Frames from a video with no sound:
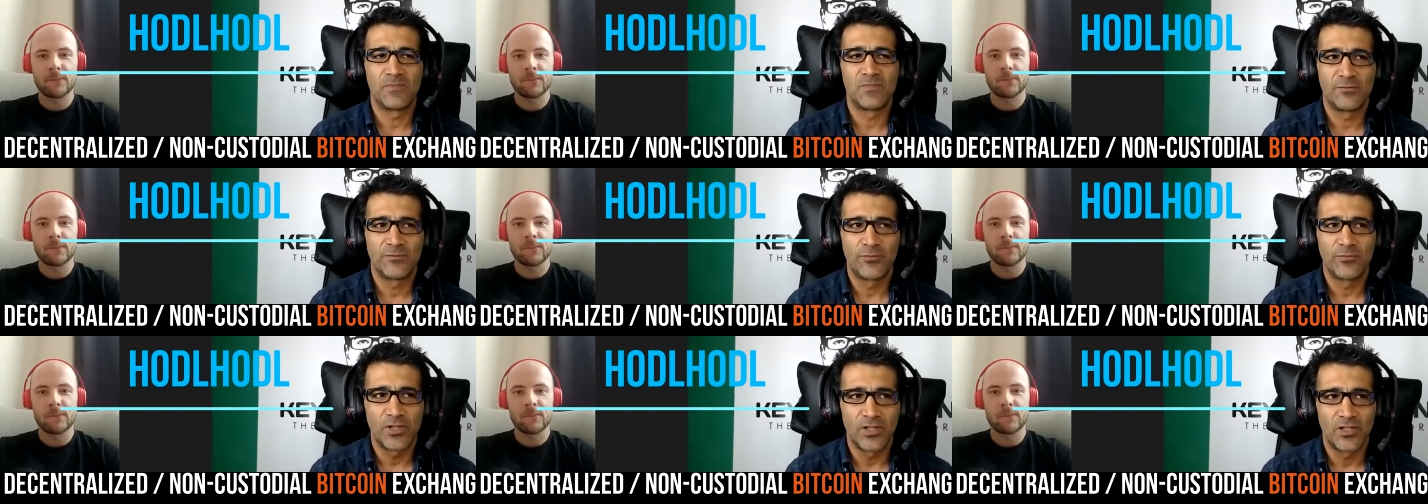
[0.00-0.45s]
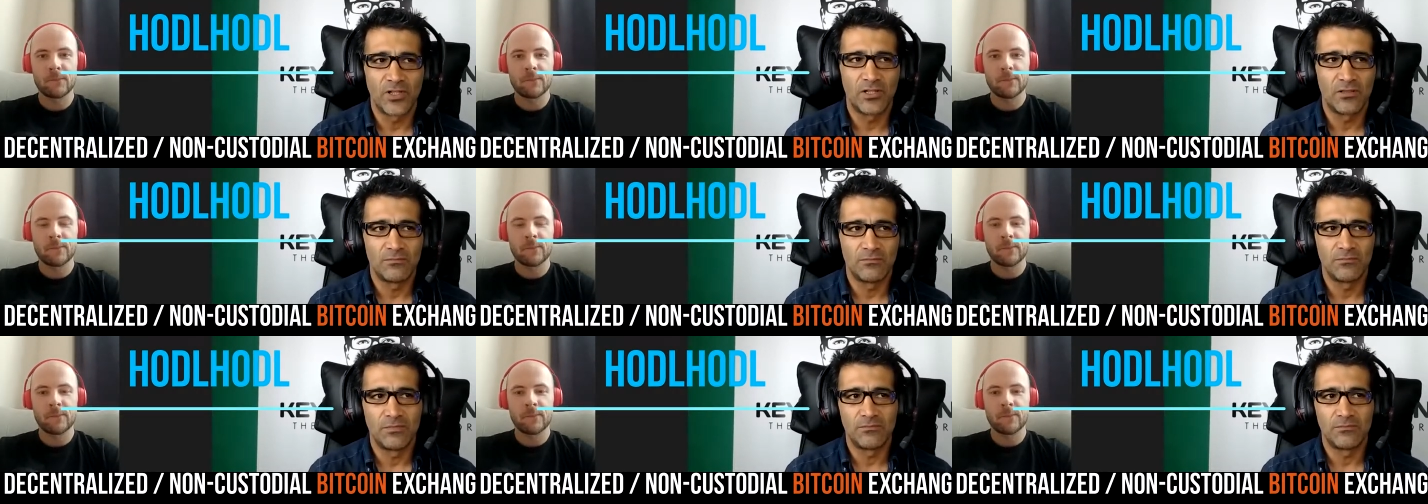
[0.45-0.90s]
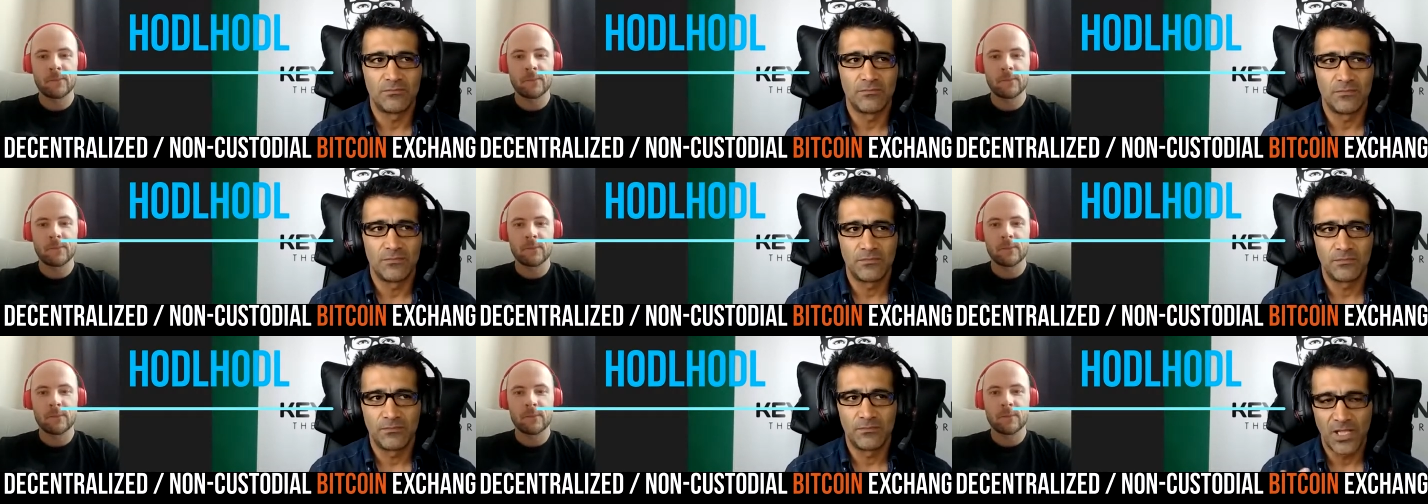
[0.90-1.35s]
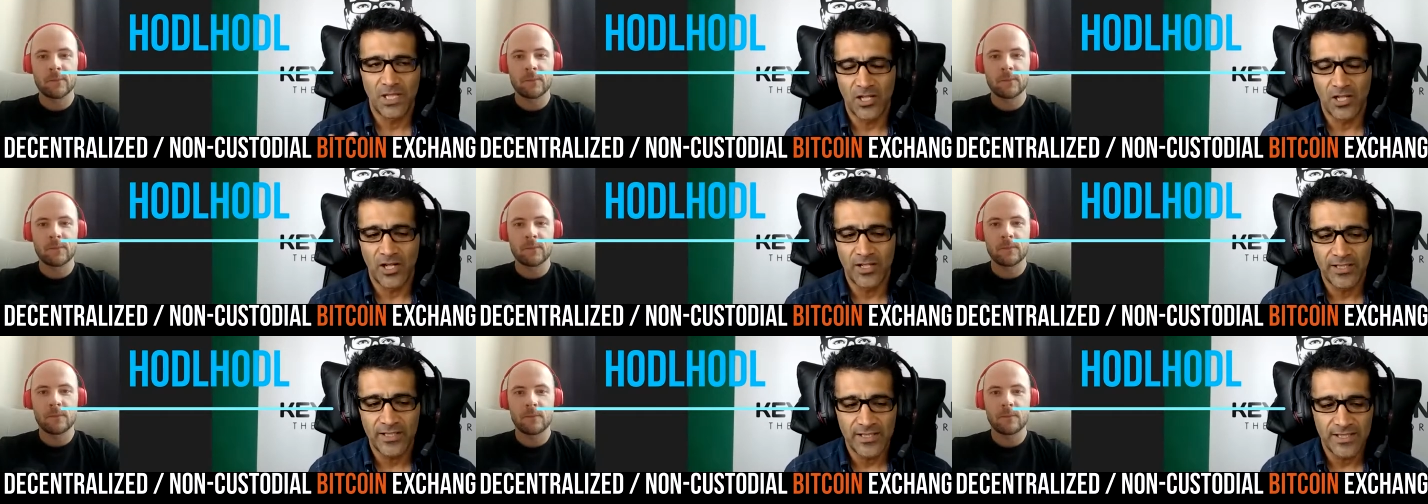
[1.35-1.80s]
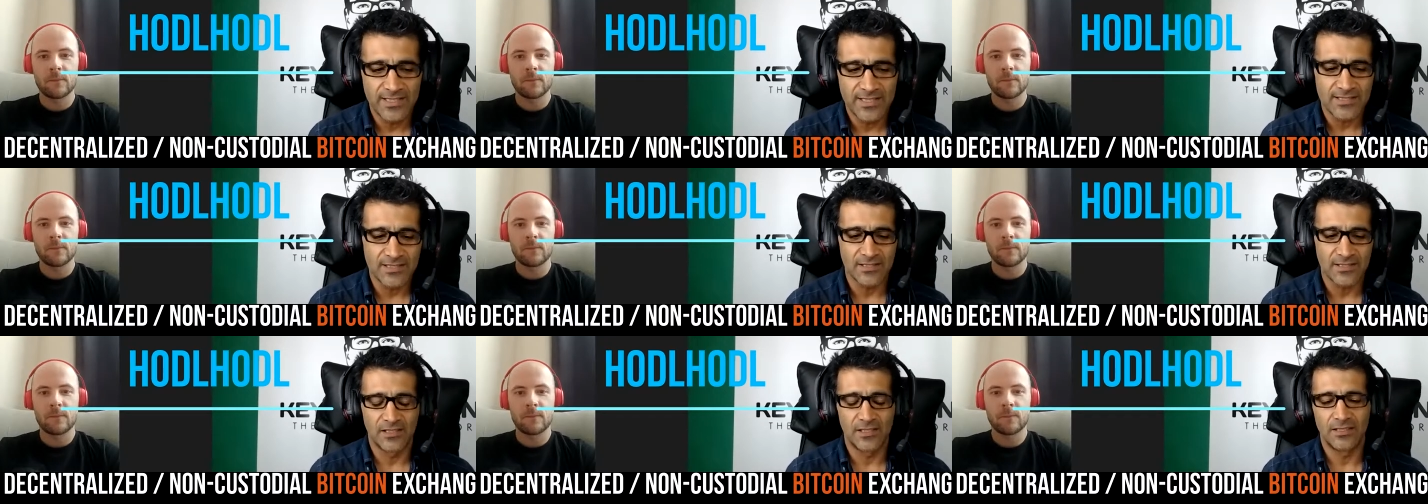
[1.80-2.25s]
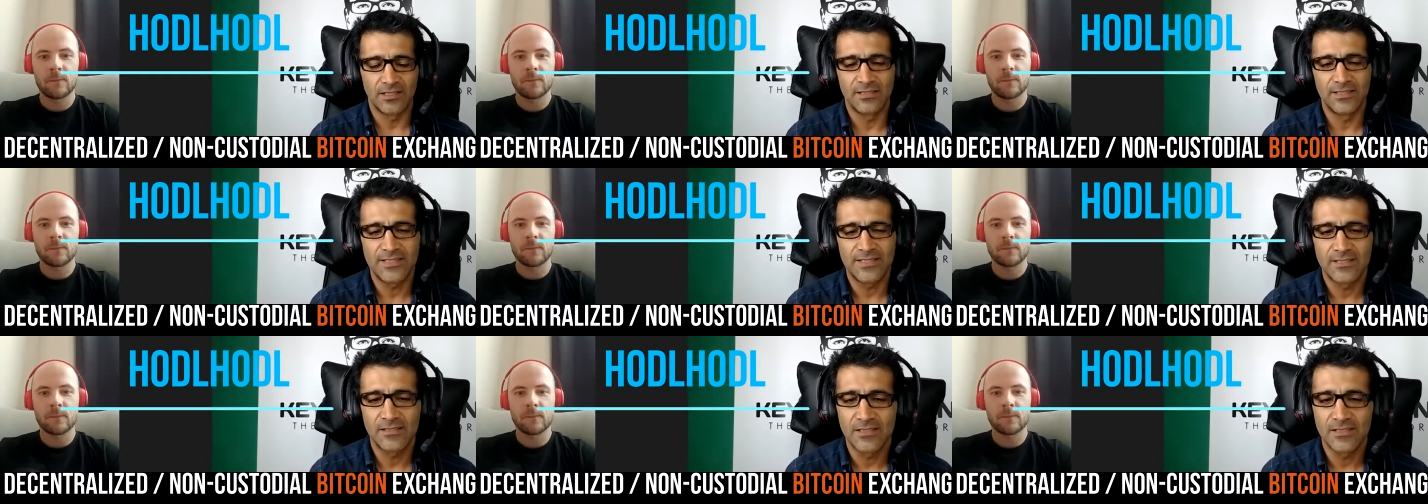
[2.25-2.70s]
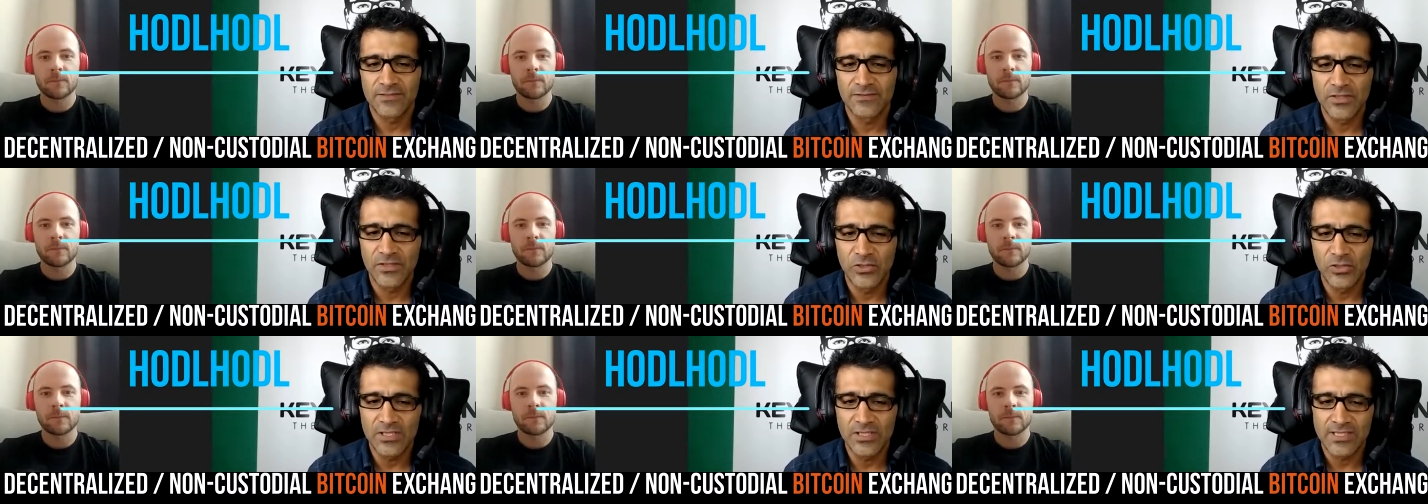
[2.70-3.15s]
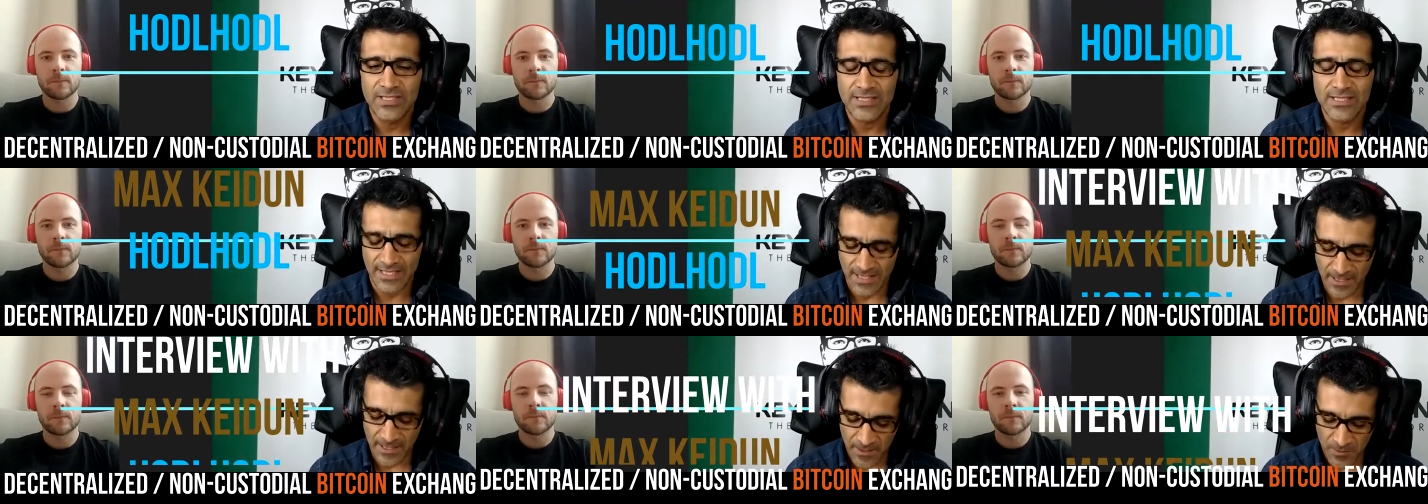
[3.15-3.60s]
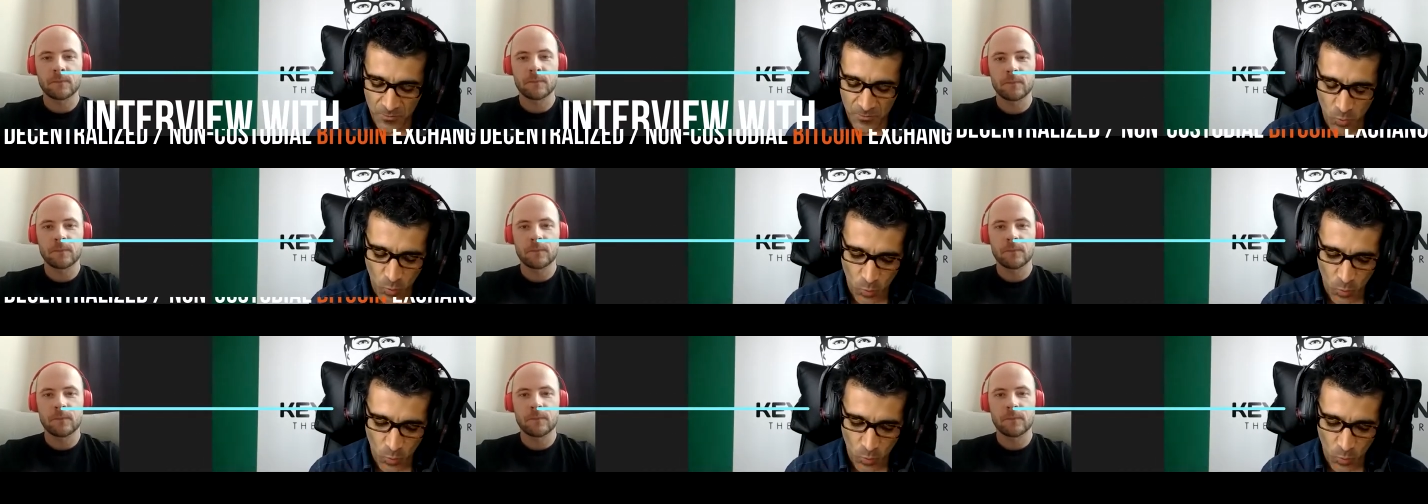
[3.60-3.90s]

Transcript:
Speaker 1: for my audience, uh, listeners, viewers, uh,